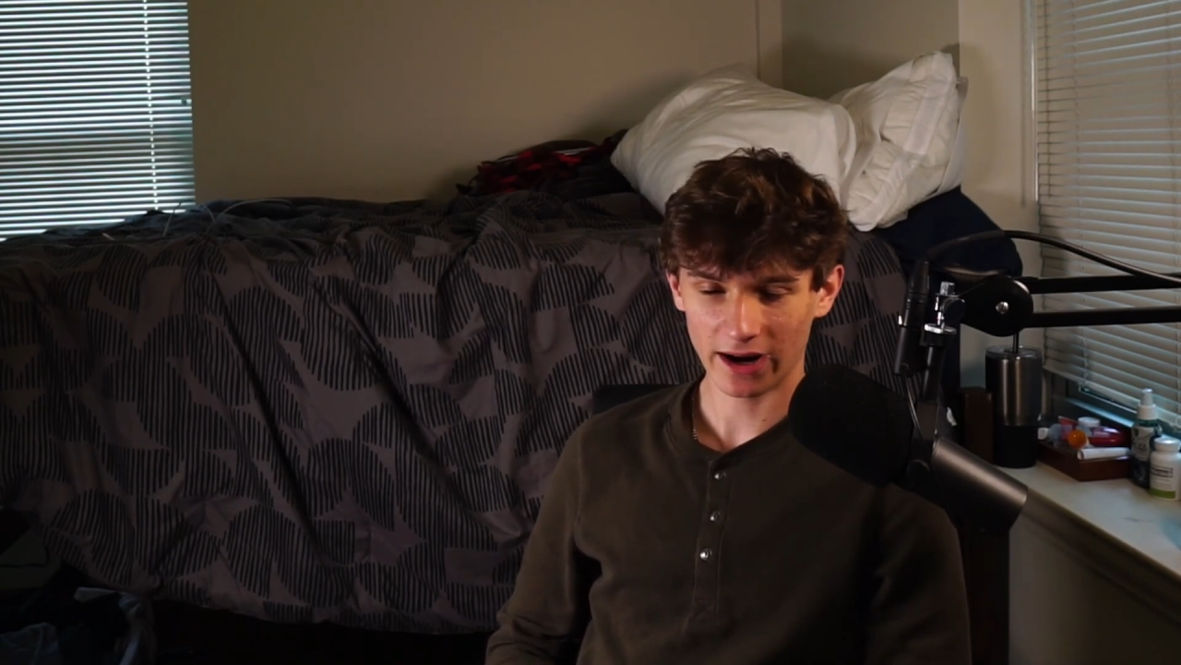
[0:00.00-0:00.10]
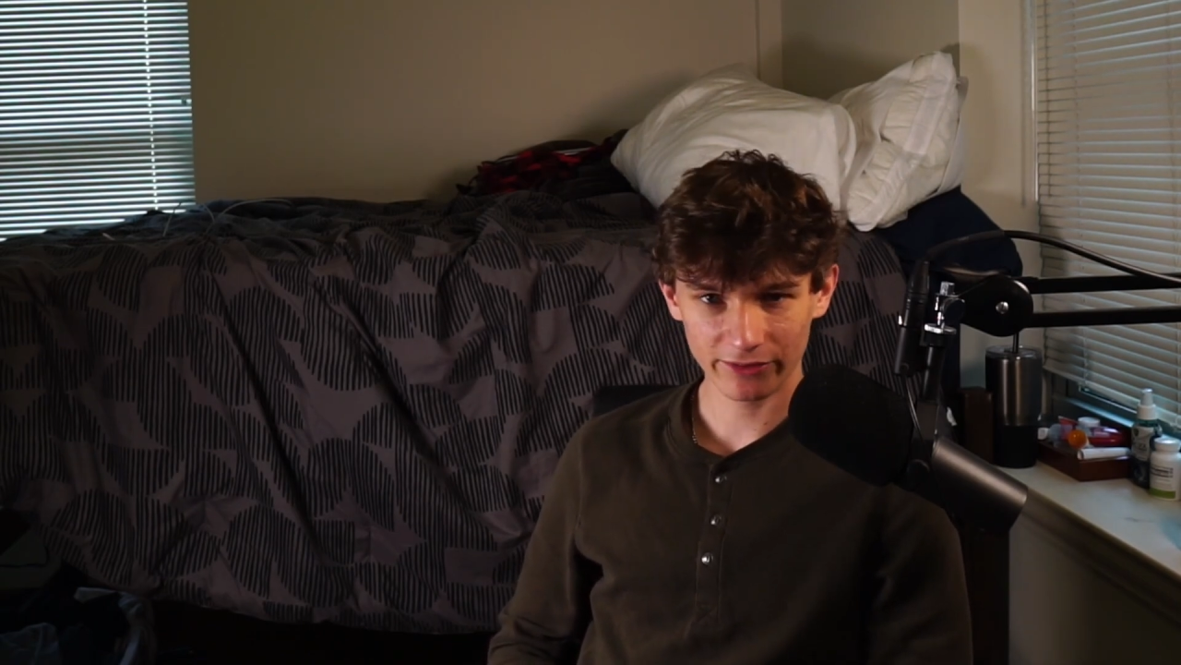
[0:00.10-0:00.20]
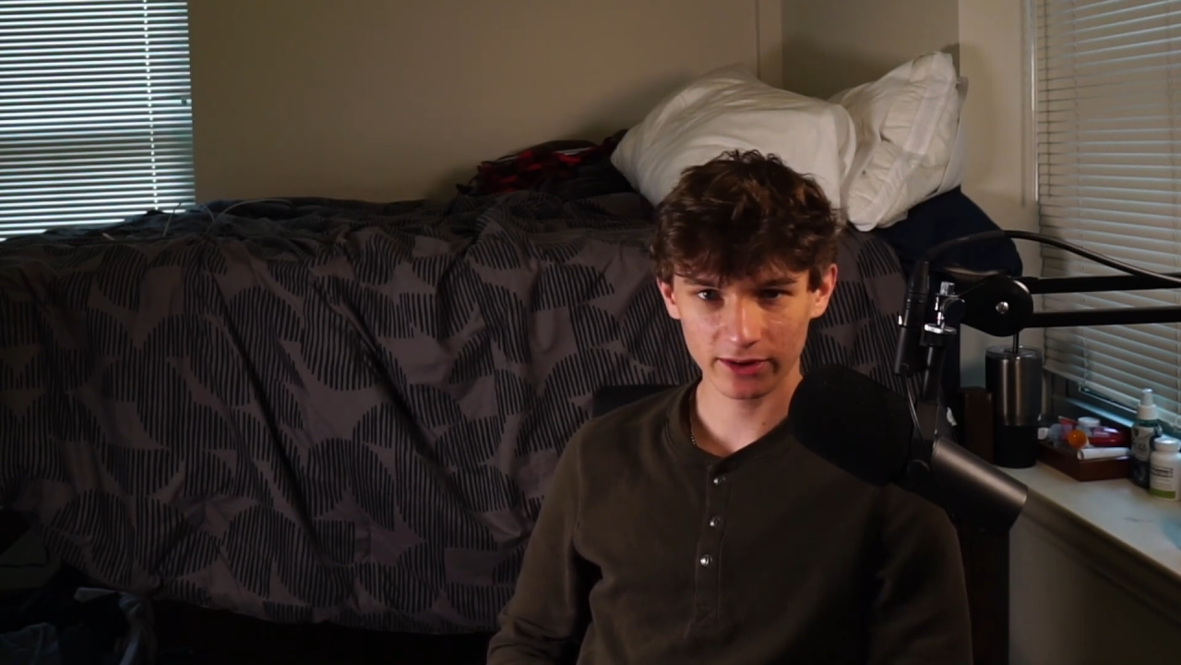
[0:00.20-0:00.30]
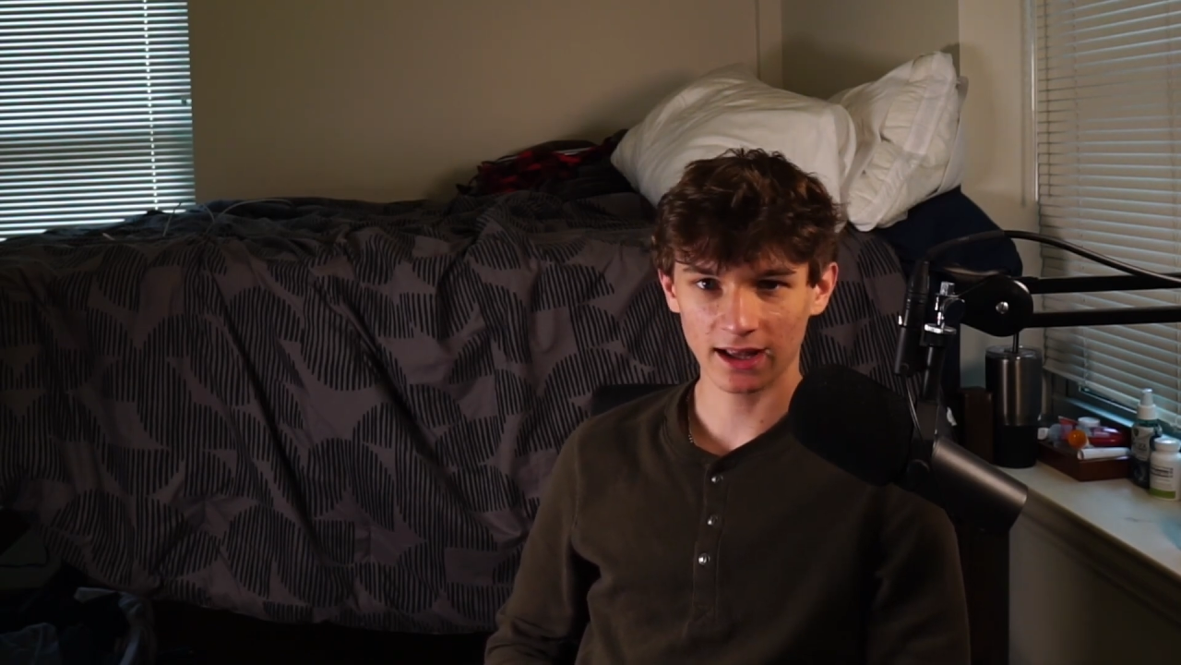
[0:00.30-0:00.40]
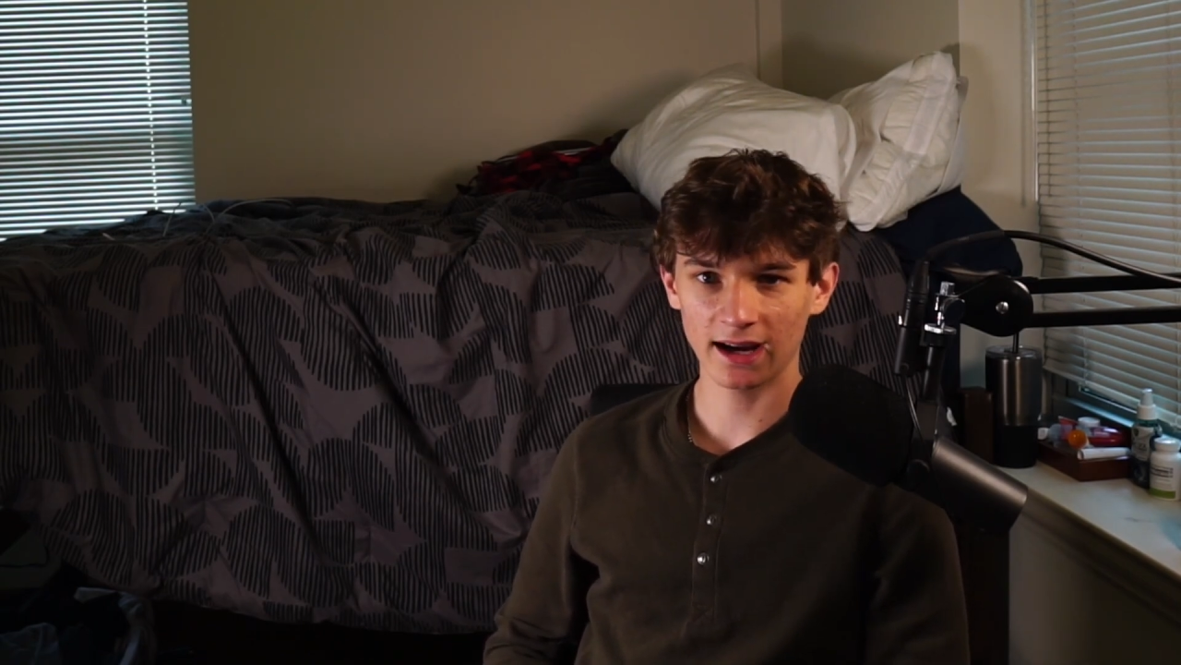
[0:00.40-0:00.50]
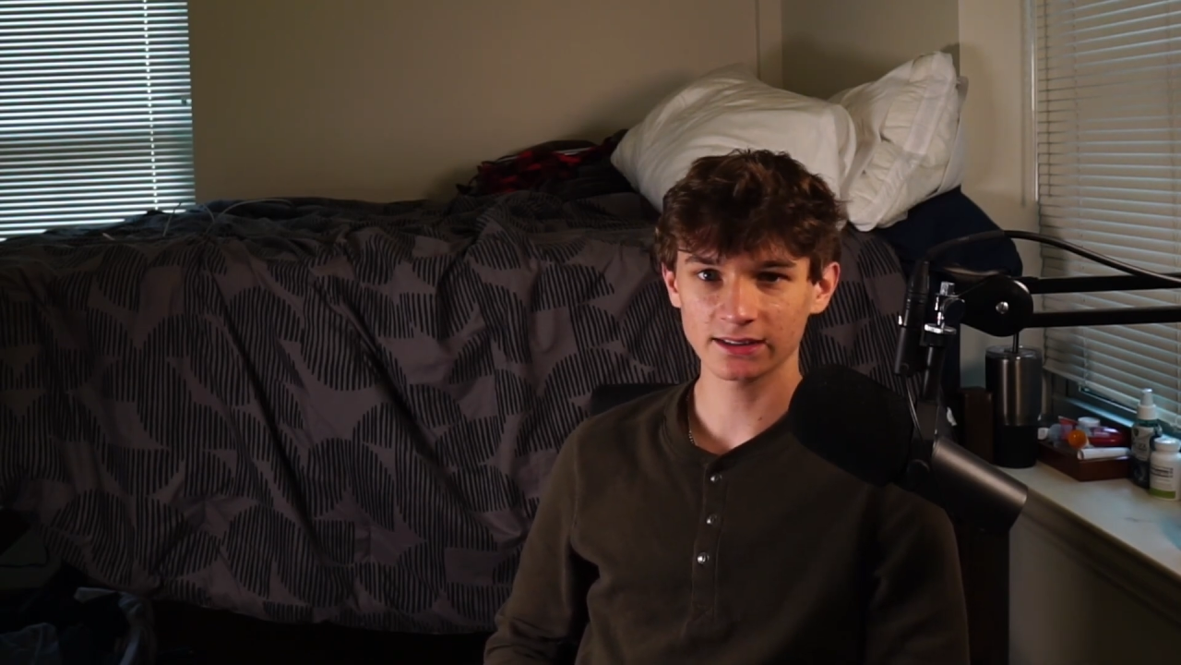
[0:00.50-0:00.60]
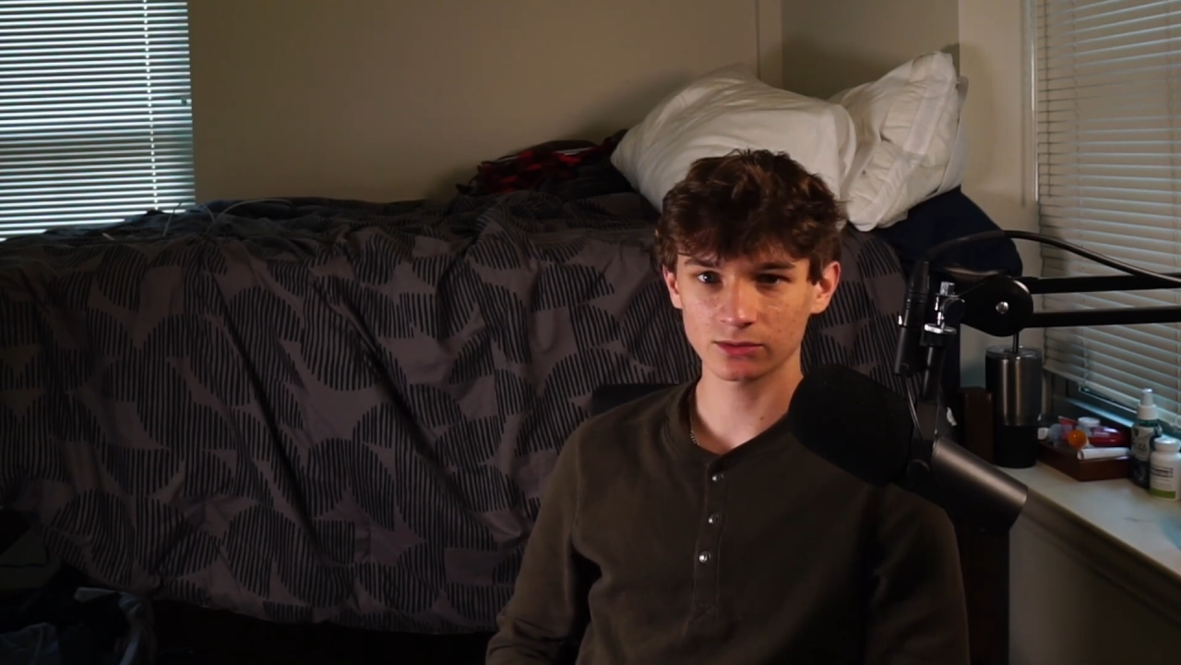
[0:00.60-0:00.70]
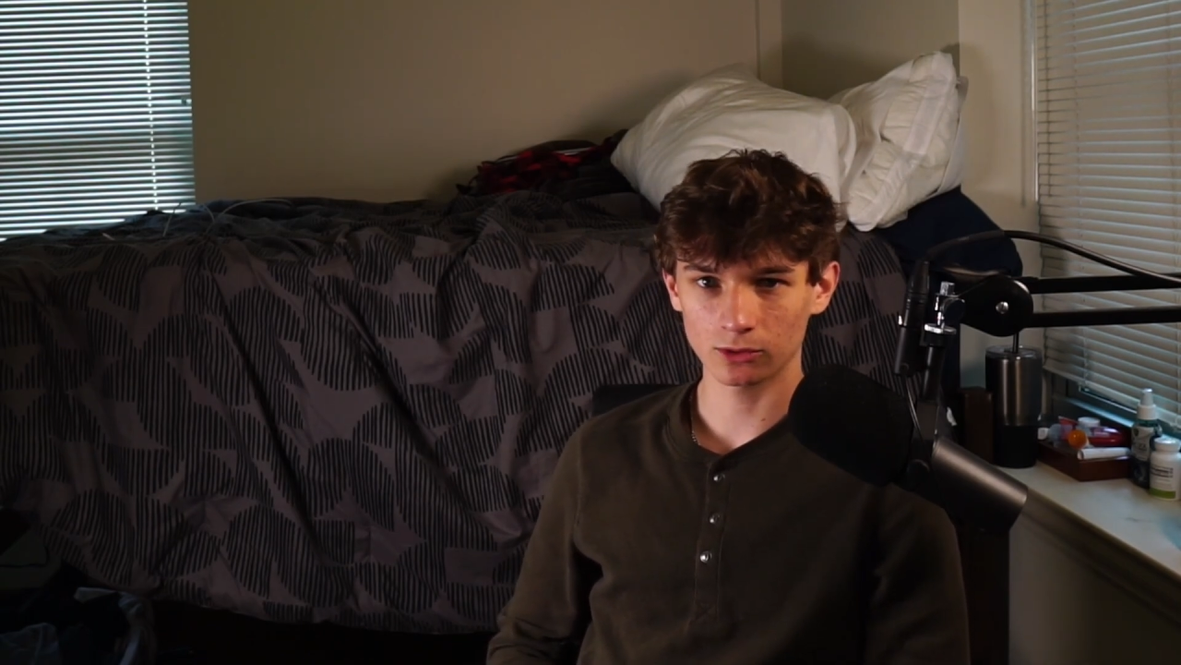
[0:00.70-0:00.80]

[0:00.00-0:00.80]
after class.